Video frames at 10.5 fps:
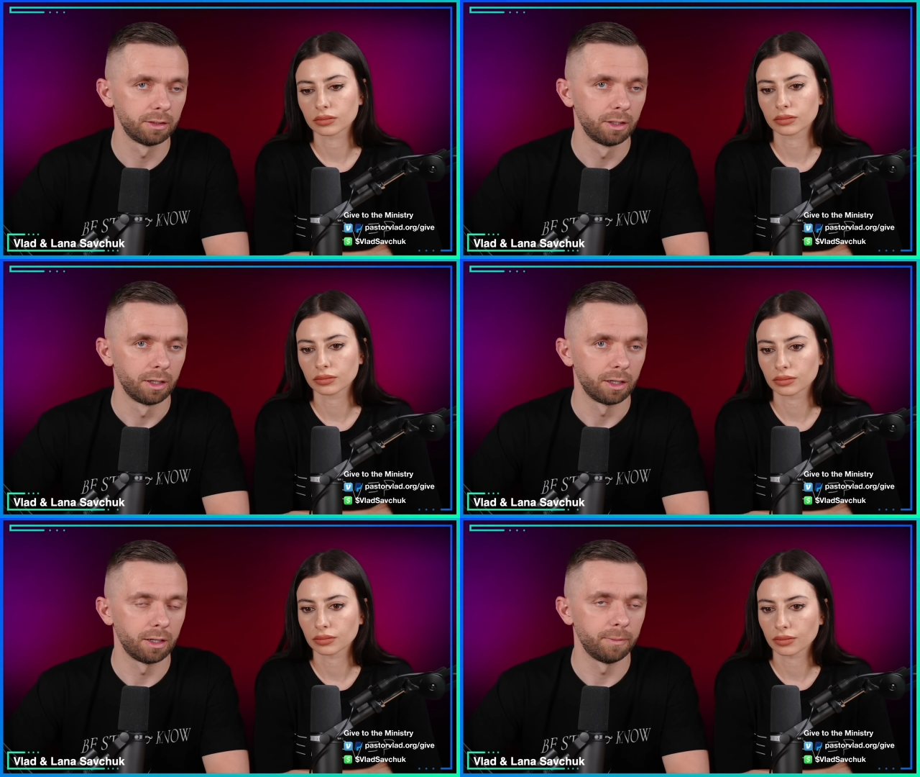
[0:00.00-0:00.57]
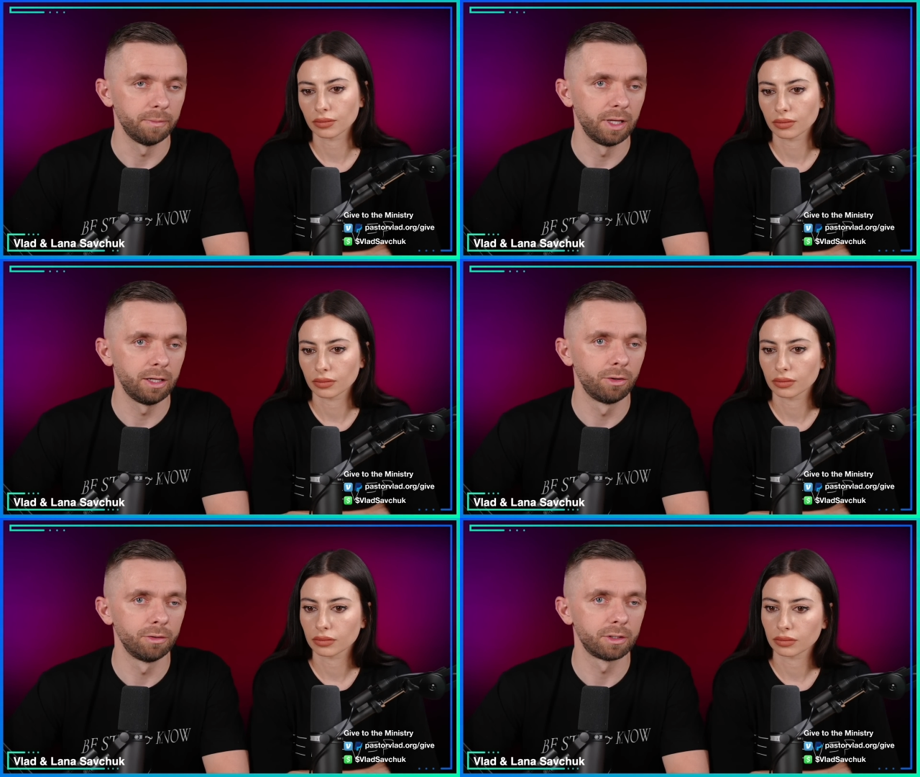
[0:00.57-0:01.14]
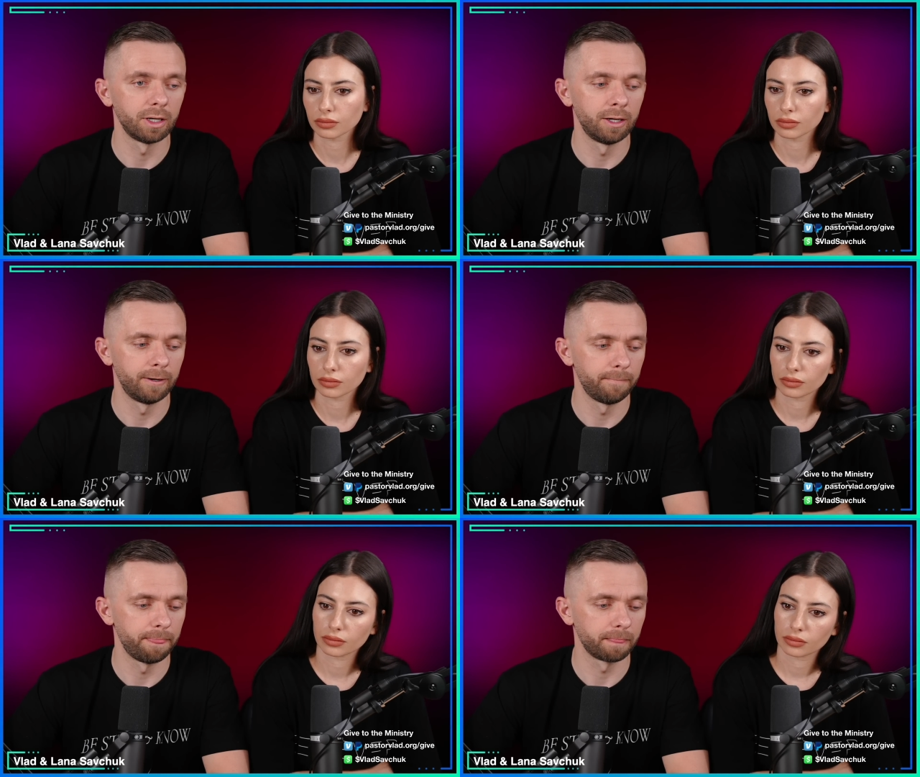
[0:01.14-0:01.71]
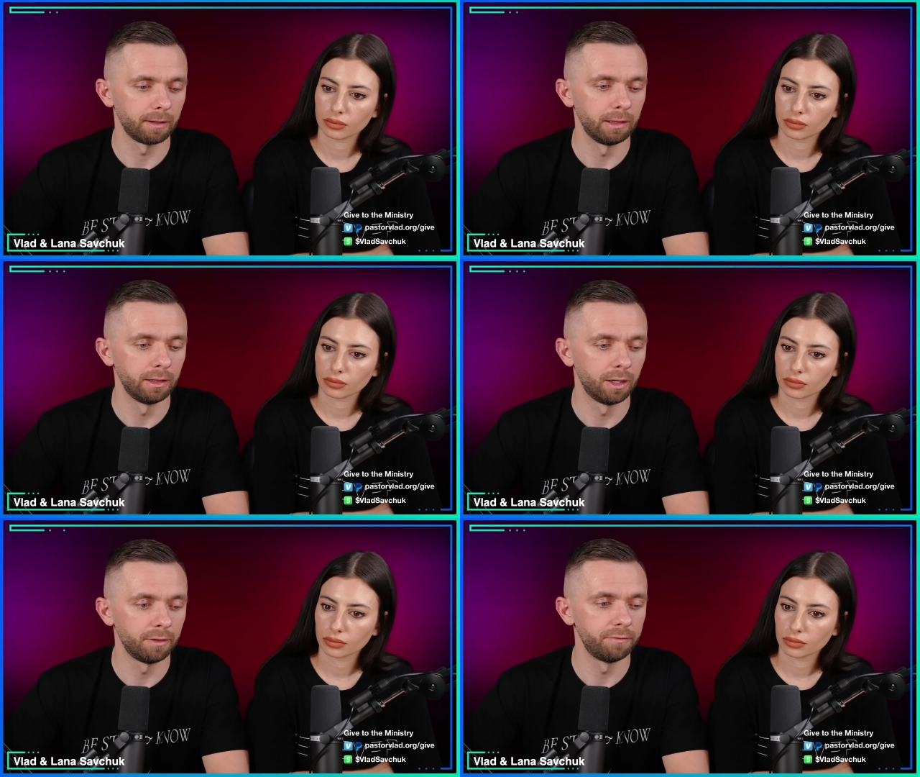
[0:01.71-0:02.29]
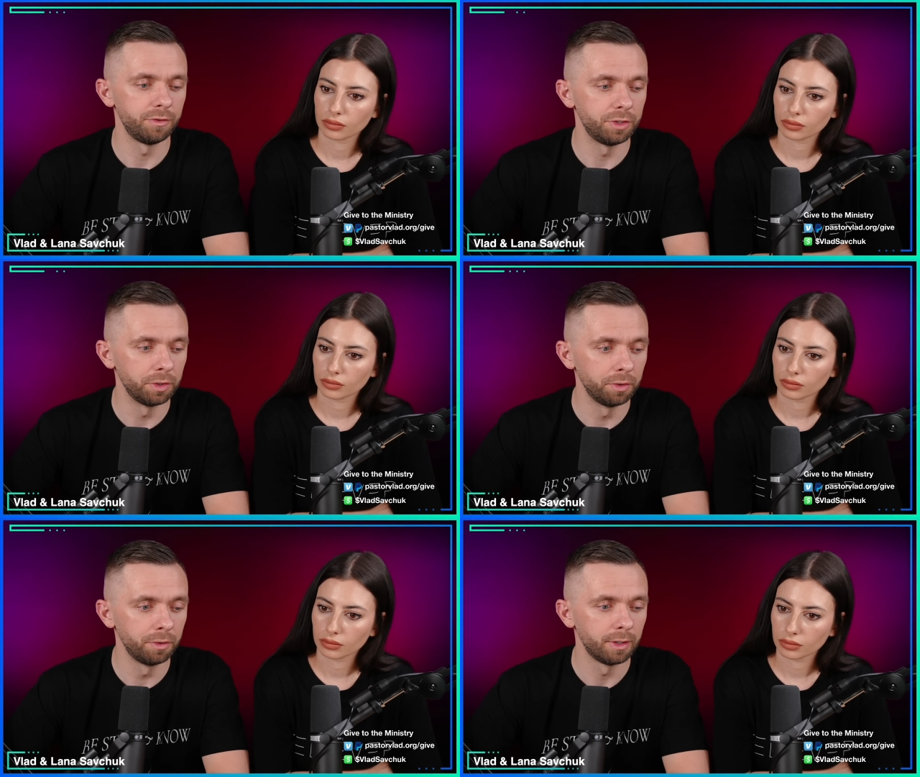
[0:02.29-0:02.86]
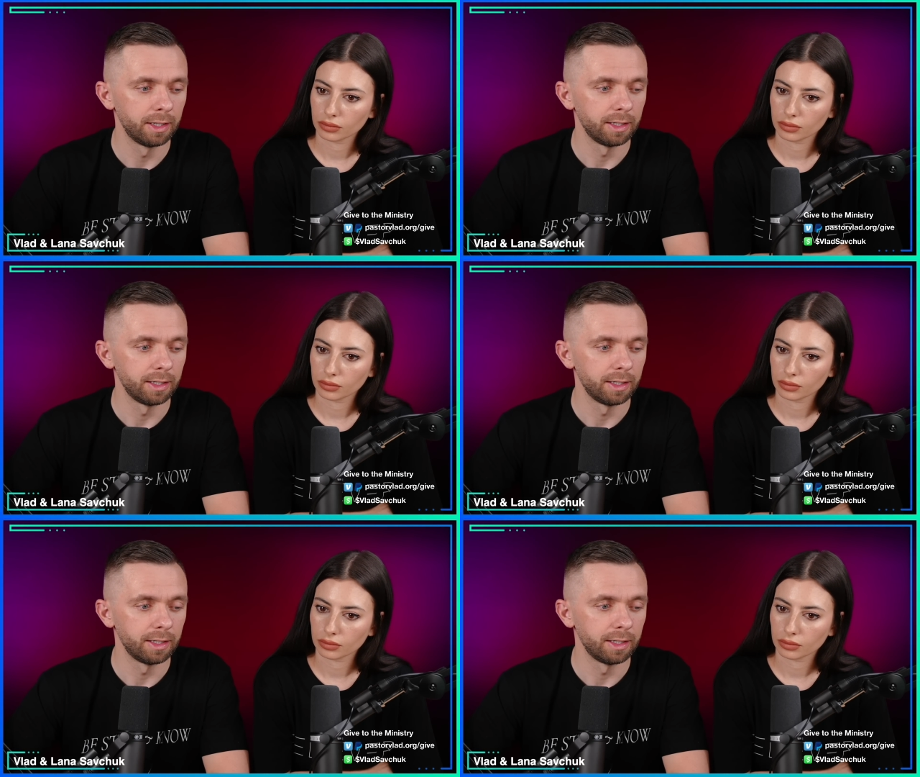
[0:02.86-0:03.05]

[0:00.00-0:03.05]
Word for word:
Speaker 1: Mm-hmm. Um, they don't um, love you.